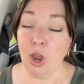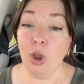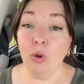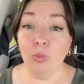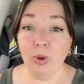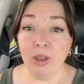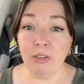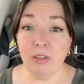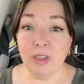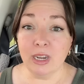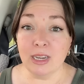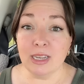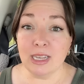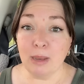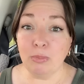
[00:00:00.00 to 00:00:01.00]
rather than
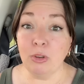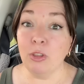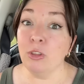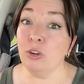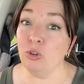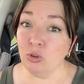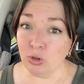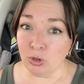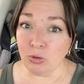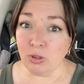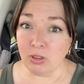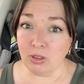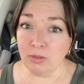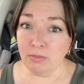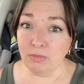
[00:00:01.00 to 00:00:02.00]
accept the
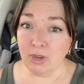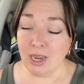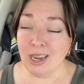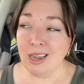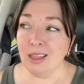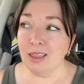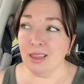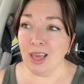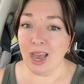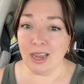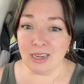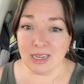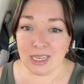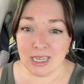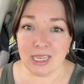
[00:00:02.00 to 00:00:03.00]
truth that
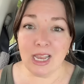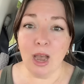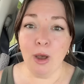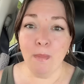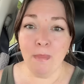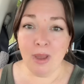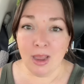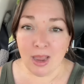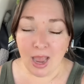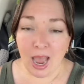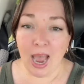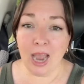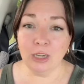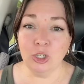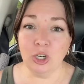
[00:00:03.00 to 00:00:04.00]
some
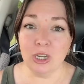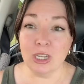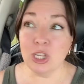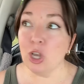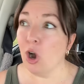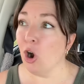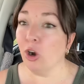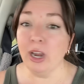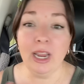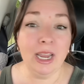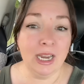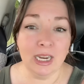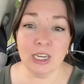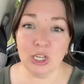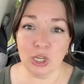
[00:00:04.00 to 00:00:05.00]
actions are
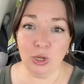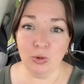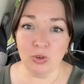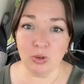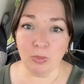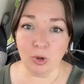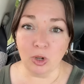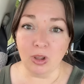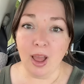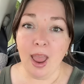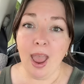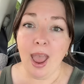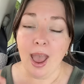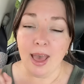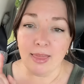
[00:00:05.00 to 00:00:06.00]
inexcusable.
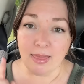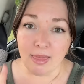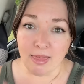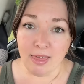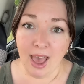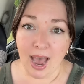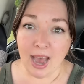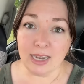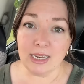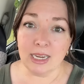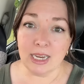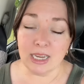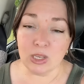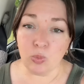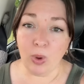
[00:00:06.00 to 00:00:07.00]
And that
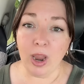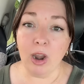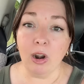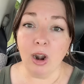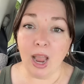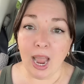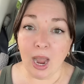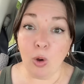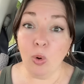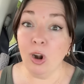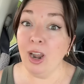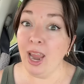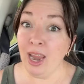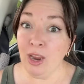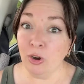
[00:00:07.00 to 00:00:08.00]
is where our
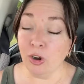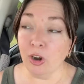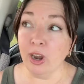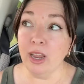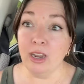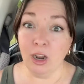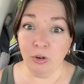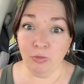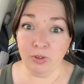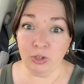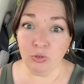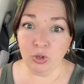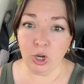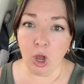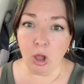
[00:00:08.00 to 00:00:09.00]
anger and our
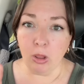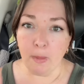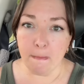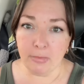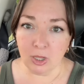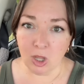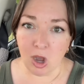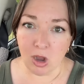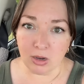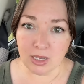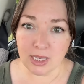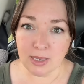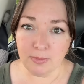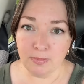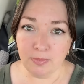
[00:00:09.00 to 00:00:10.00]
vitriol belongs.